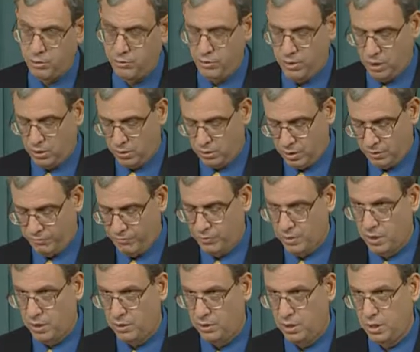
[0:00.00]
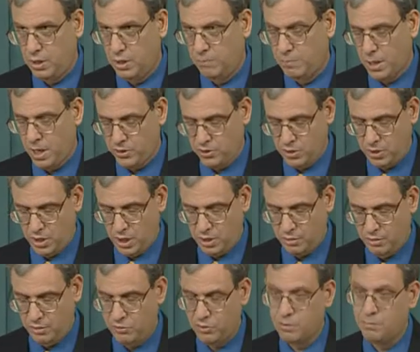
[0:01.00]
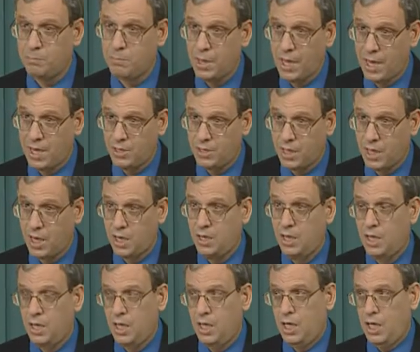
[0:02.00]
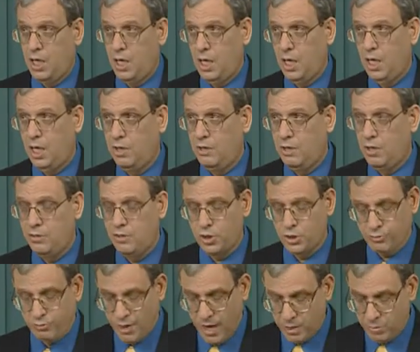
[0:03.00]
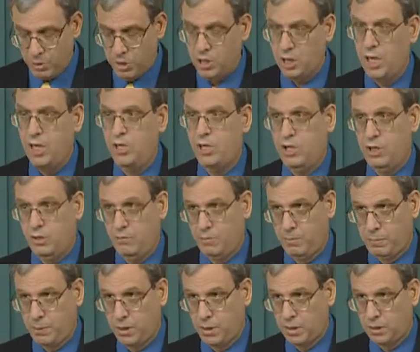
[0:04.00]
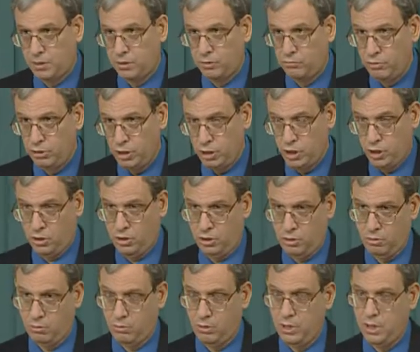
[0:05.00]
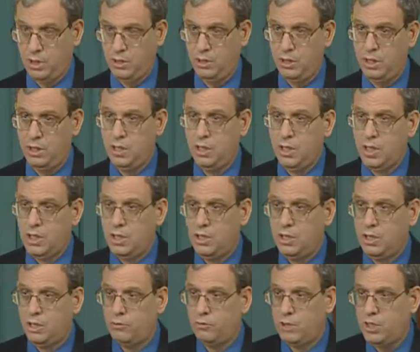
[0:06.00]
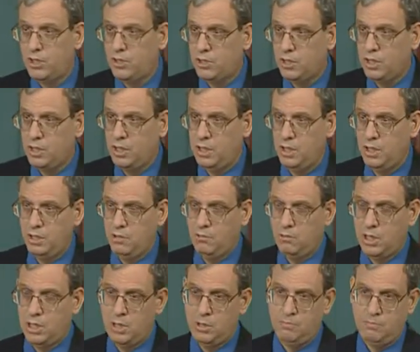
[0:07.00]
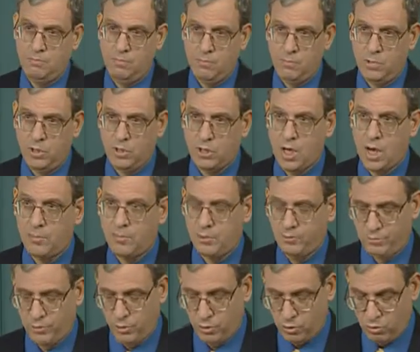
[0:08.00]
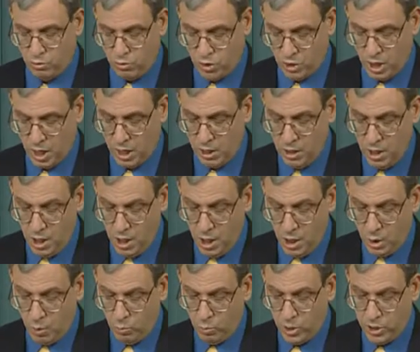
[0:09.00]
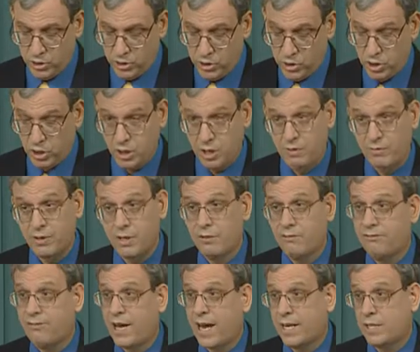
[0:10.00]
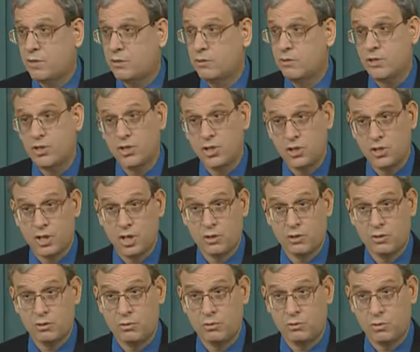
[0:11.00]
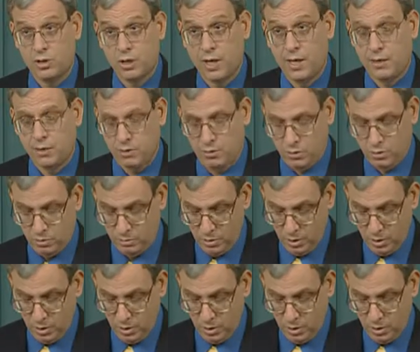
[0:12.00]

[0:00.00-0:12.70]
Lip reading: the other, the Abbasid caliphs in Baghdad. And this fragmentation of the political and religious authority in the Near East in the time of the First Crusade was a significant factor in the success of the Crusaders.